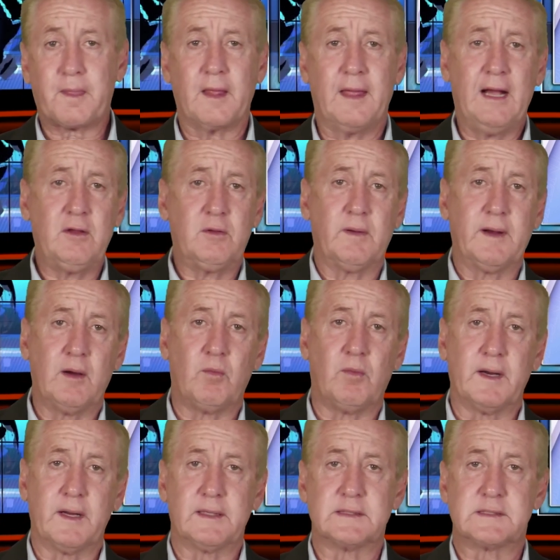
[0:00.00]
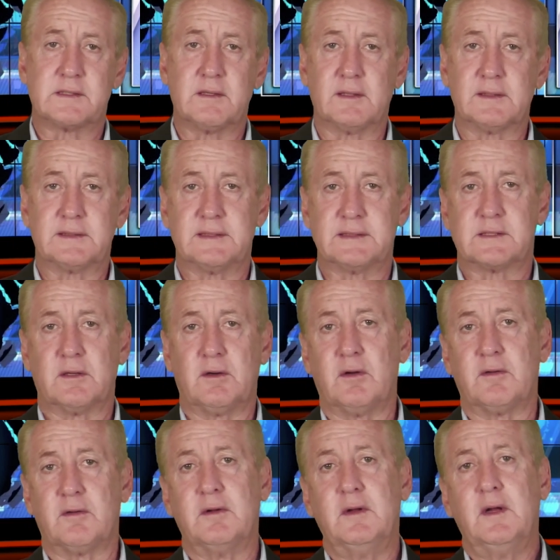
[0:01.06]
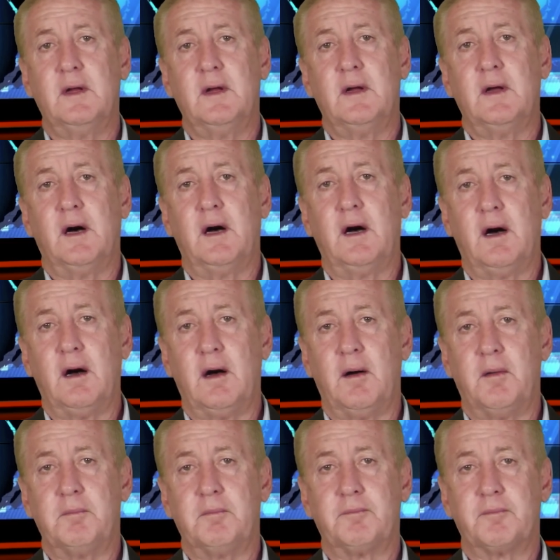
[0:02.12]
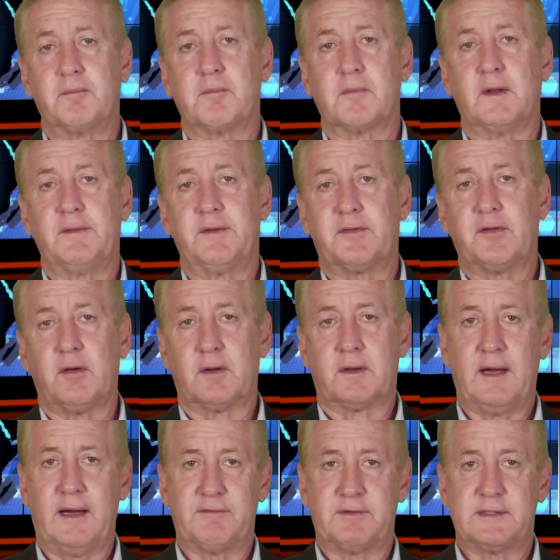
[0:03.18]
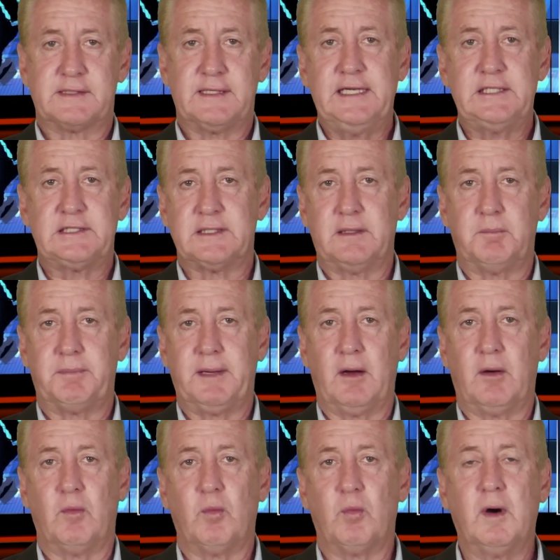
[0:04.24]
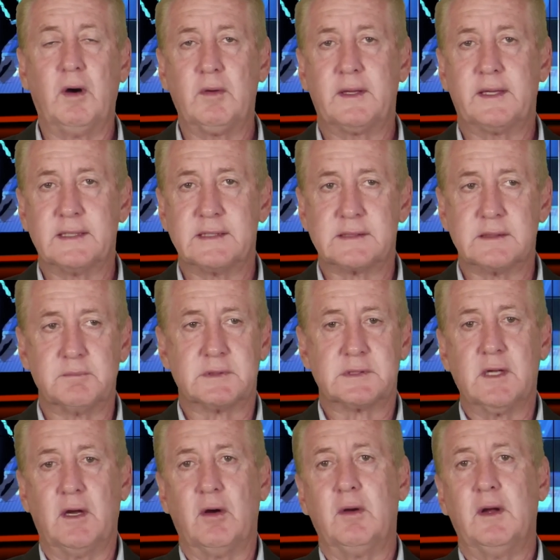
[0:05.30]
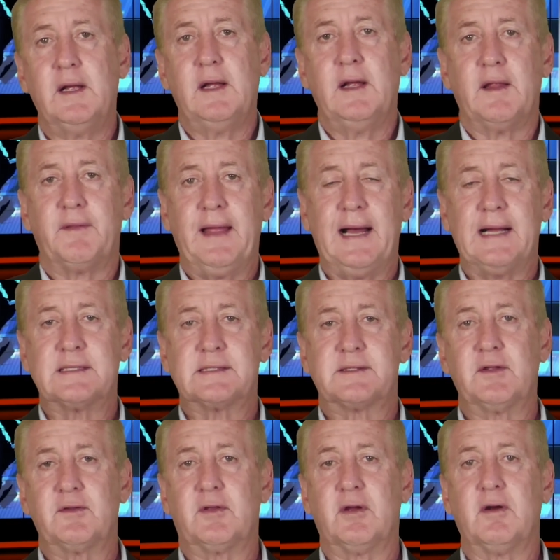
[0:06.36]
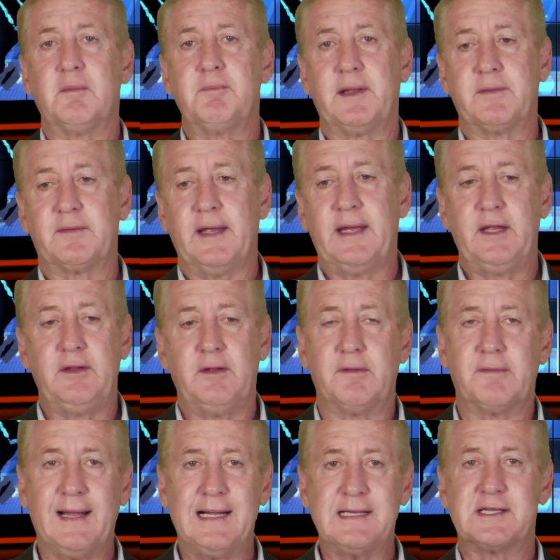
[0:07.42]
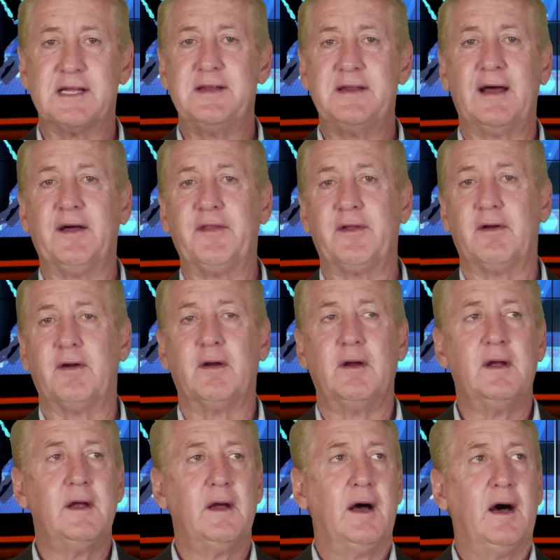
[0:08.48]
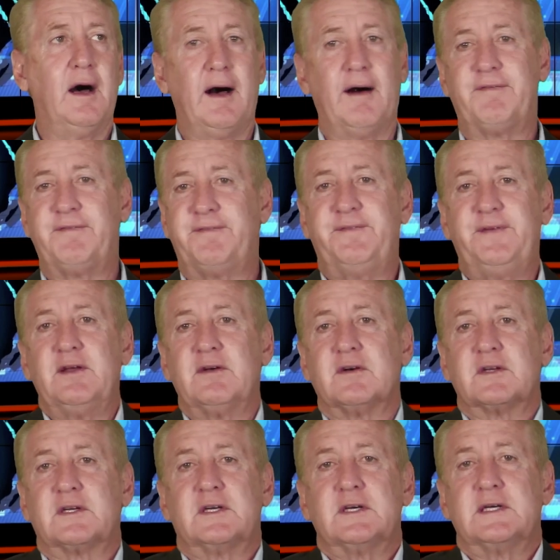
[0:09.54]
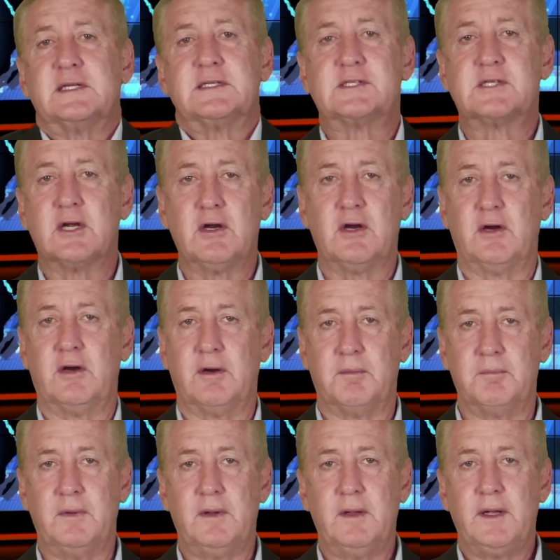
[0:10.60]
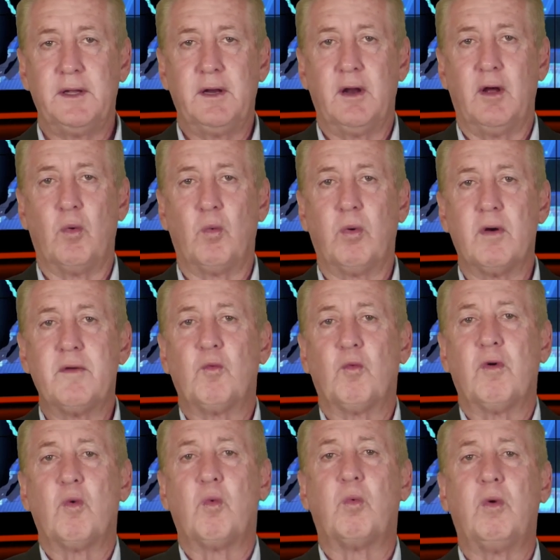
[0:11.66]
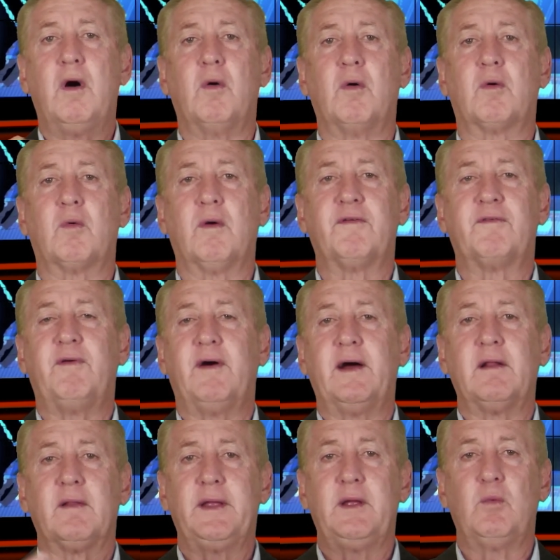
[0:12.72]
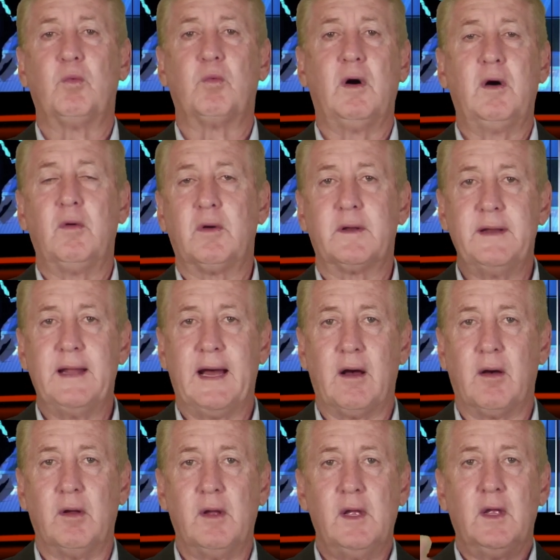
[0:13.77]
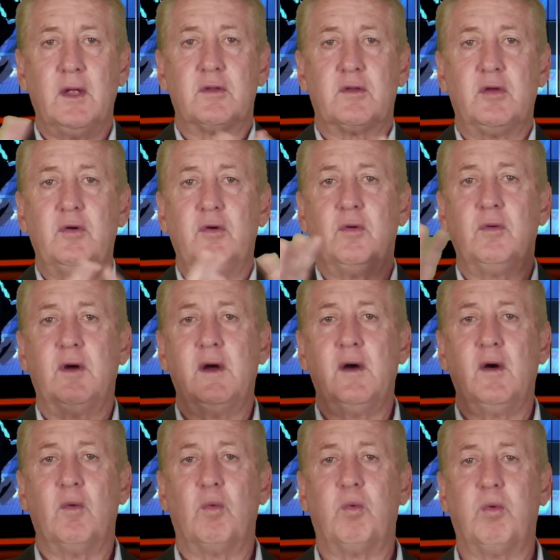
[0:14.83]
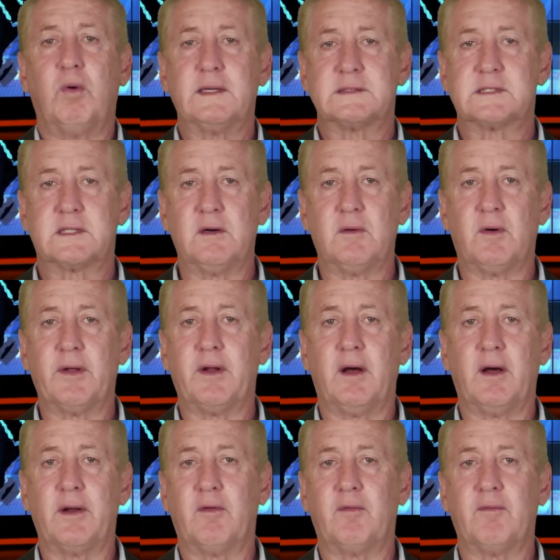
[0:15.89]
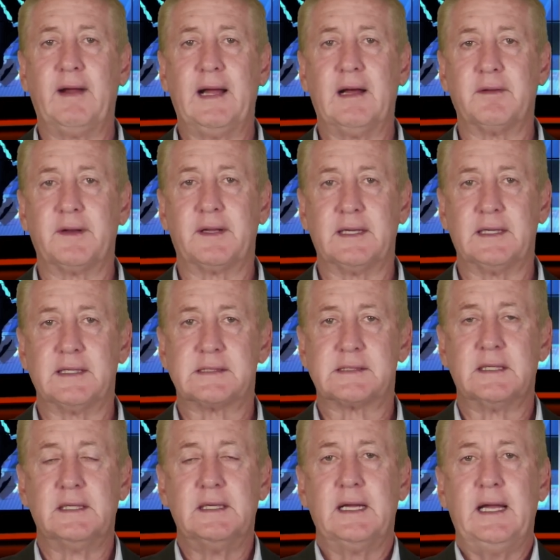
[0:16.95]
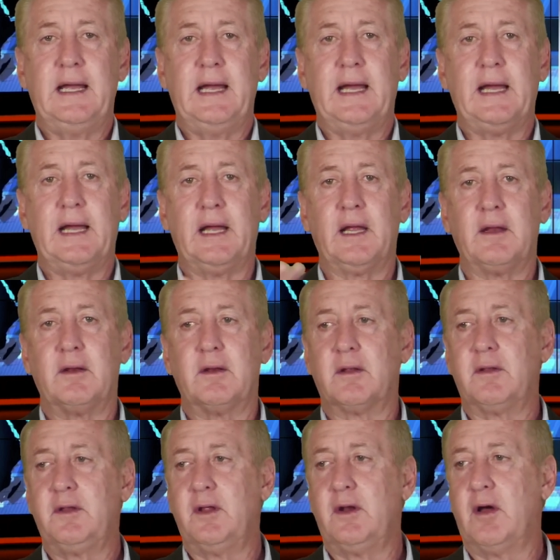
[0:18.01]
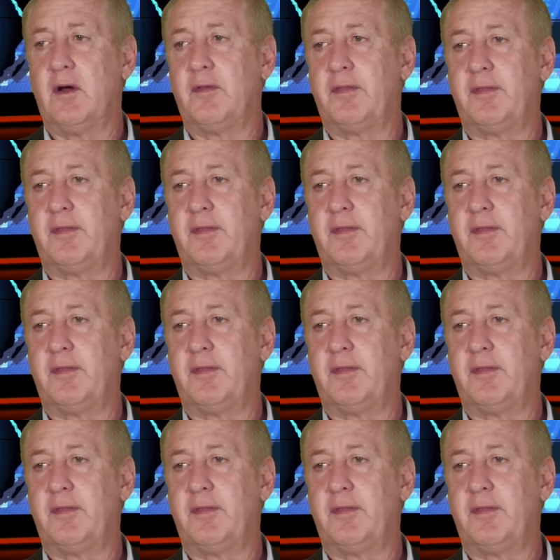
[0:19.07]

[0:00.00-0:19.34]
That's what I wanted to start this whole conversation about, Wokism. So that's the term that they use. That's another feel-good term. You know, we're woke. We're finally woke now to what's going on around us. And, you know,